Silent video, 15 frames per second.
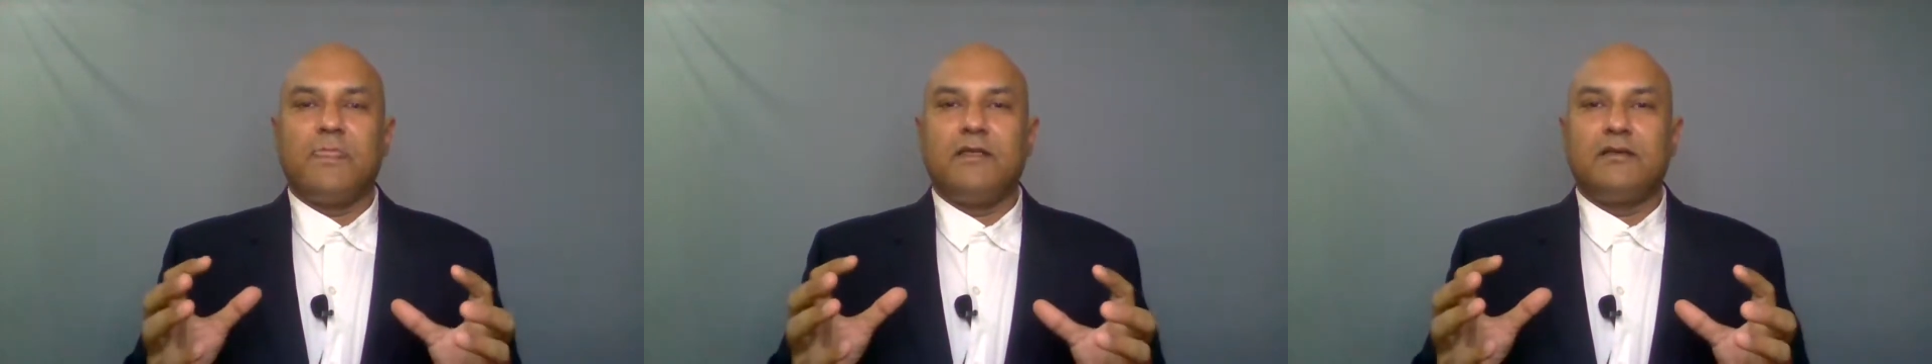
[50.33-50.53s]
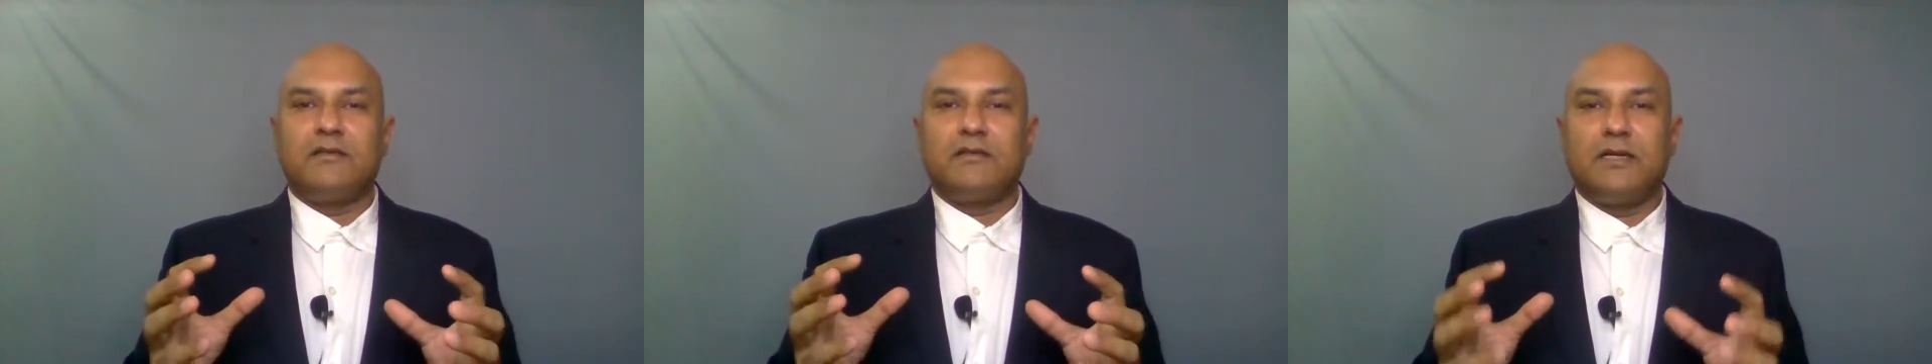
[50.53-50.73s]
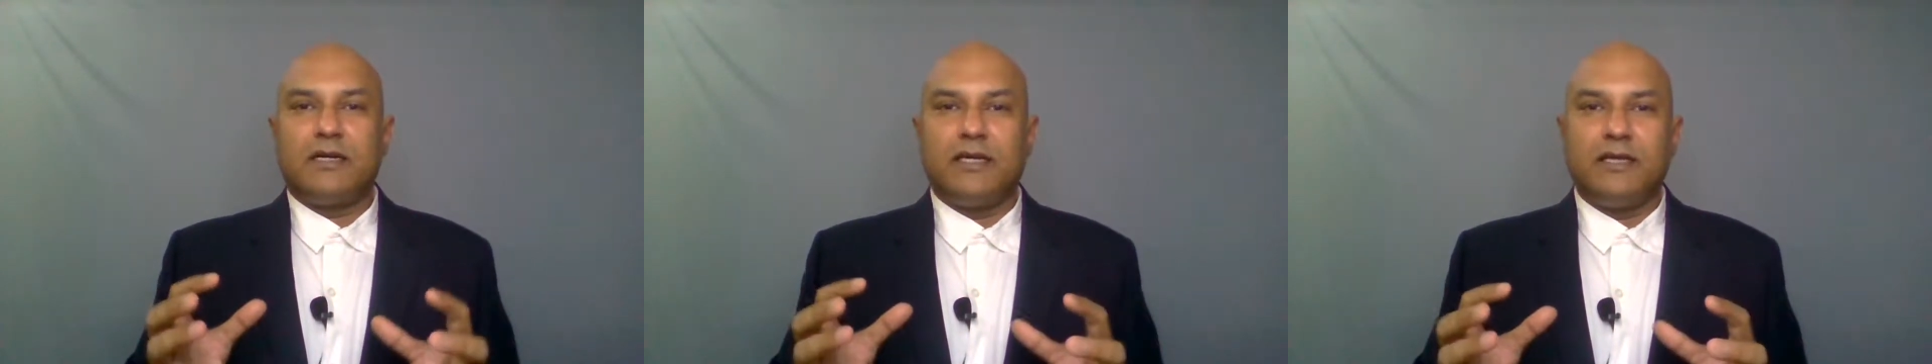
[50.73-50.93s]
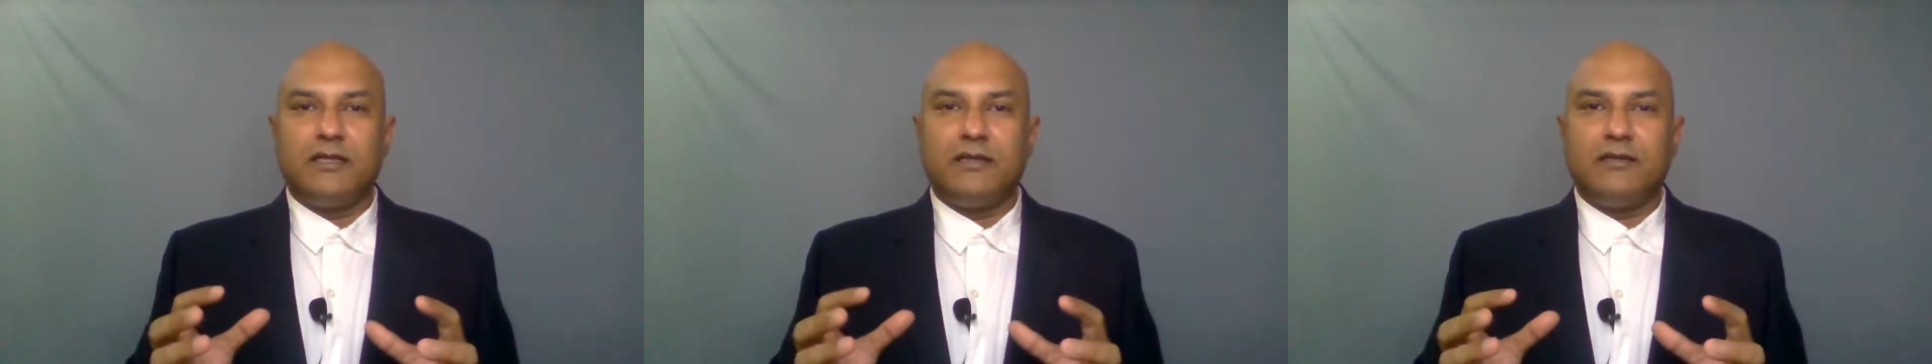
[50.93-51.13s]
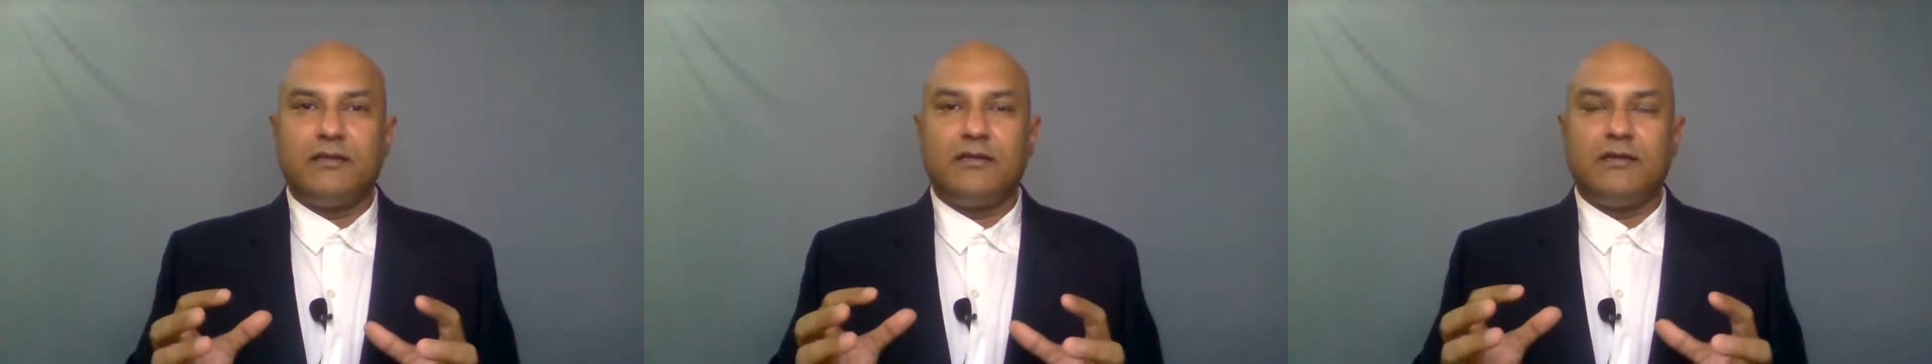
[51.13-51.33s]

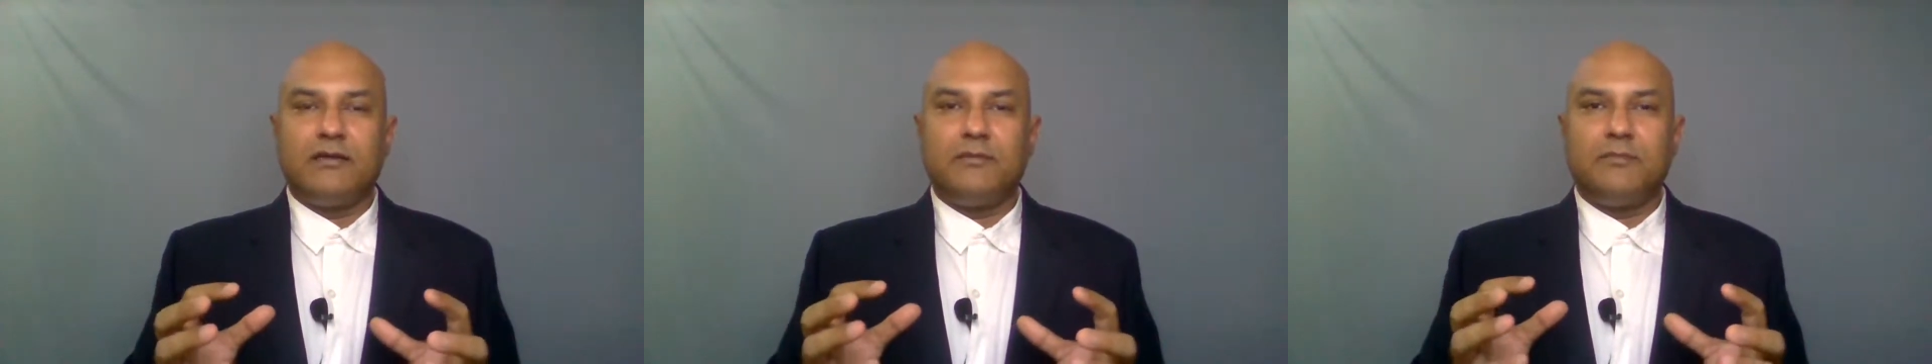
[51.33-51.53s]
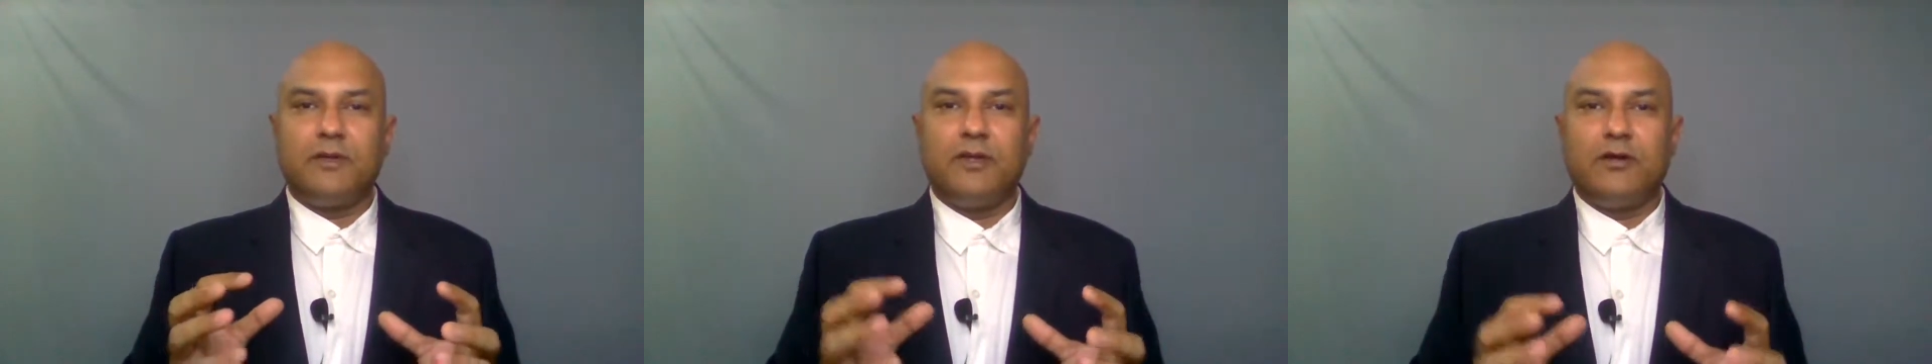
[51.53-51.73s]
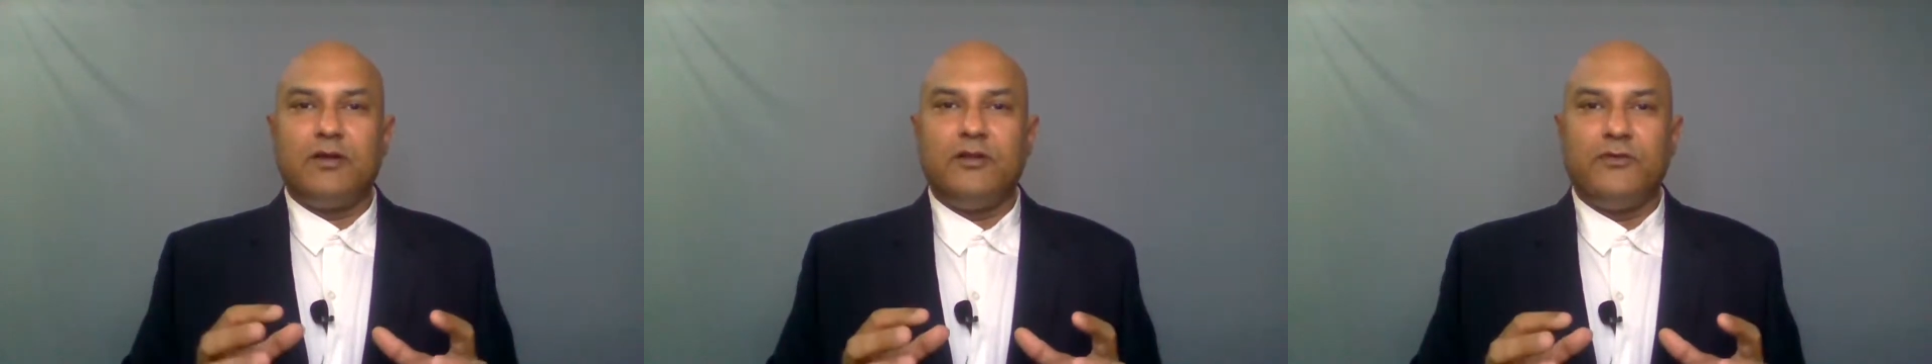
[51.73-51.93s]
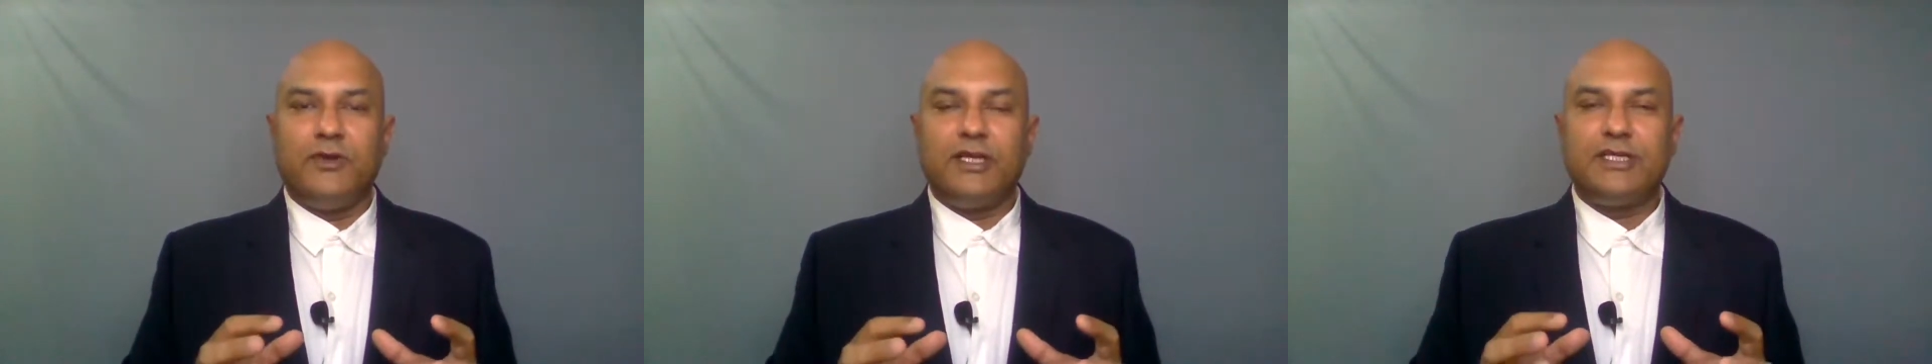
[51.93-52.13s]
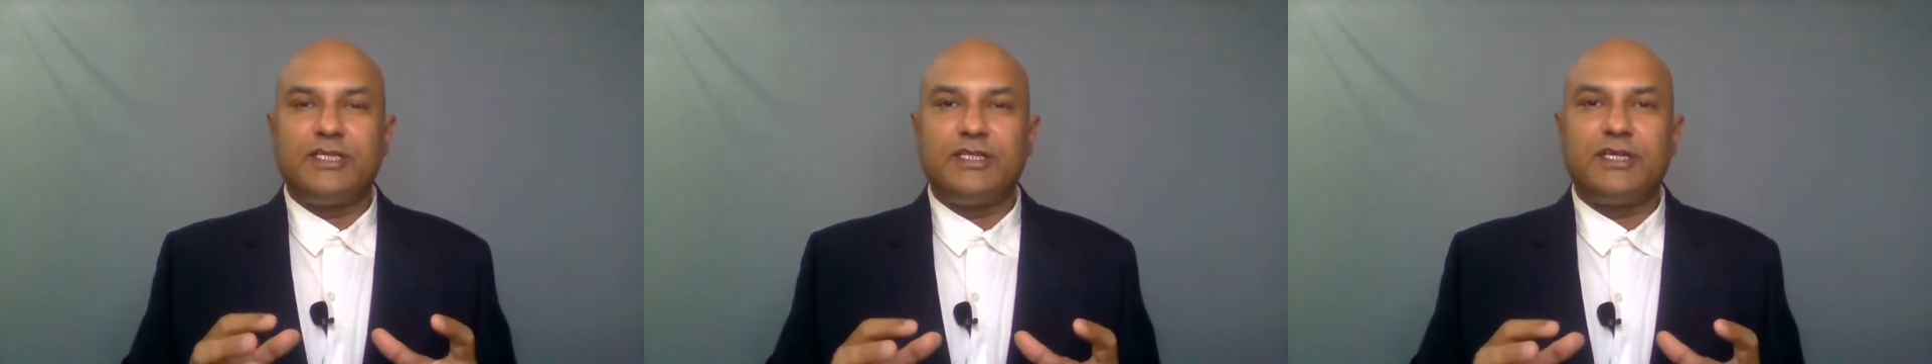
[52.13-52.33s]
certain
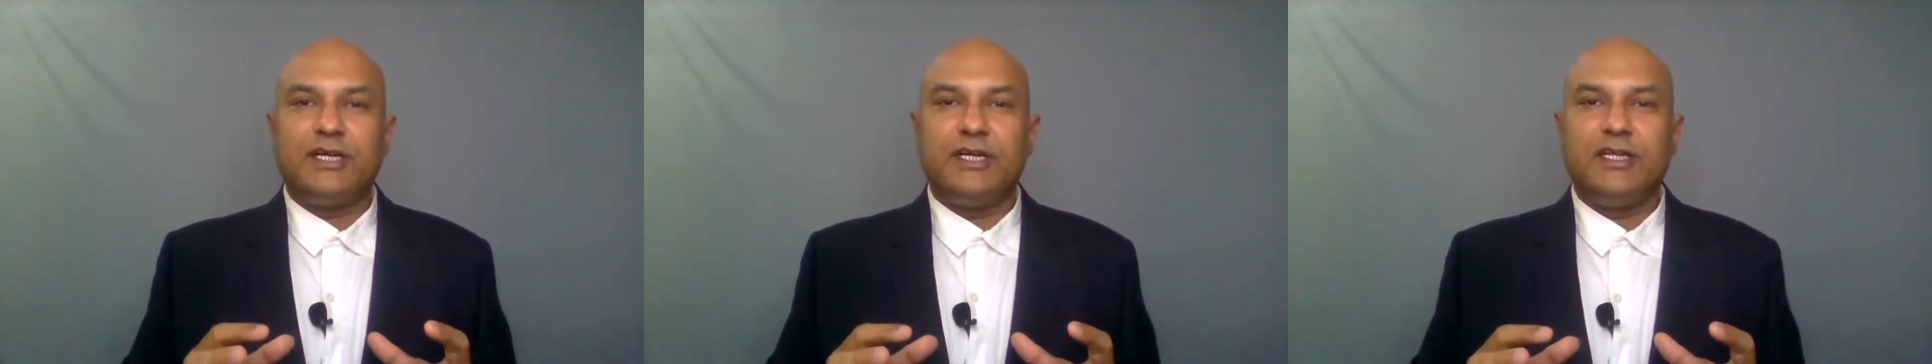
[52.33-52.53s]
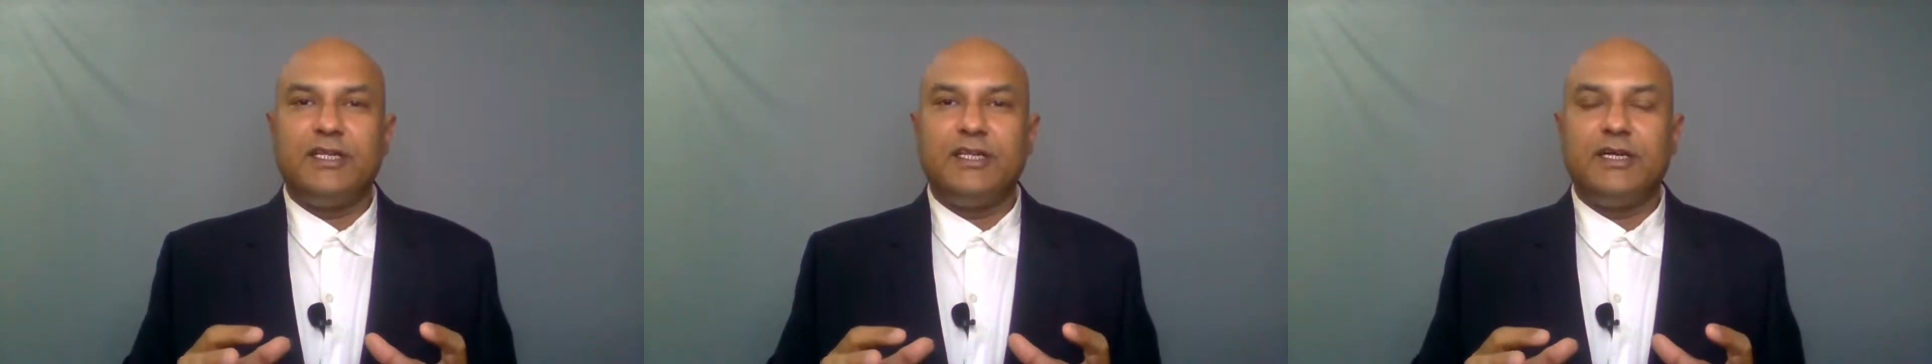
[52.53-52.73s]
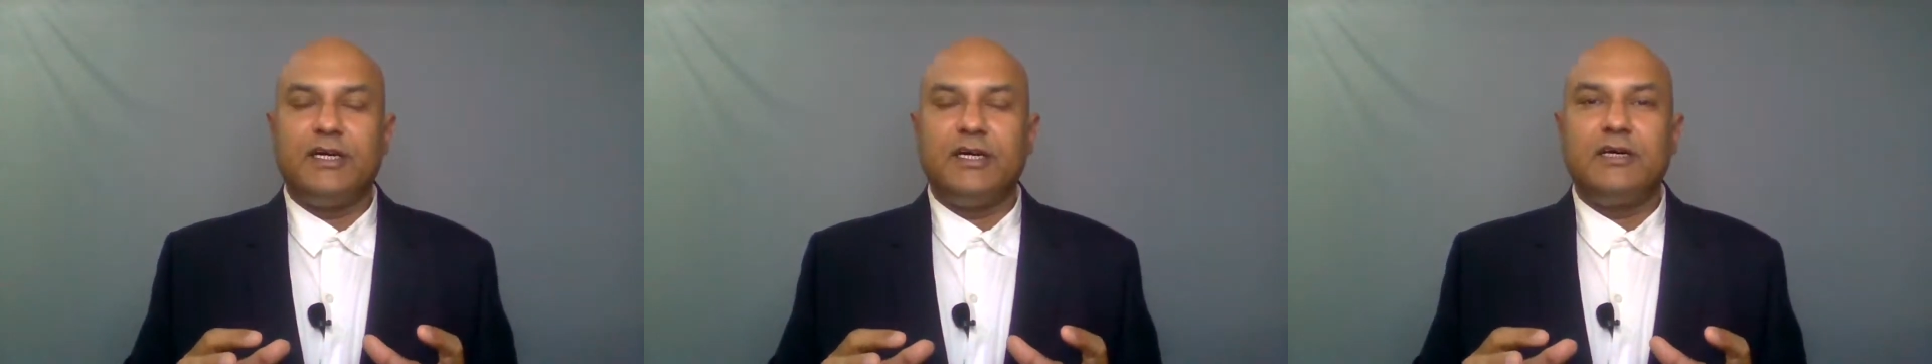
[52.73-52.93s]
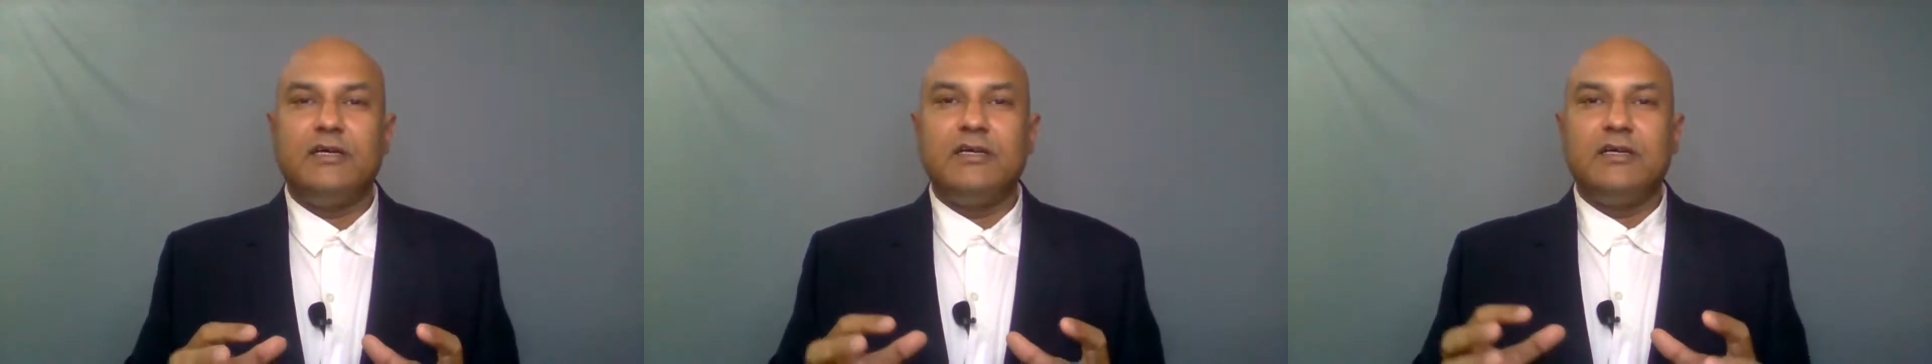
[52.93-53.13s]
pre-qualification criteria,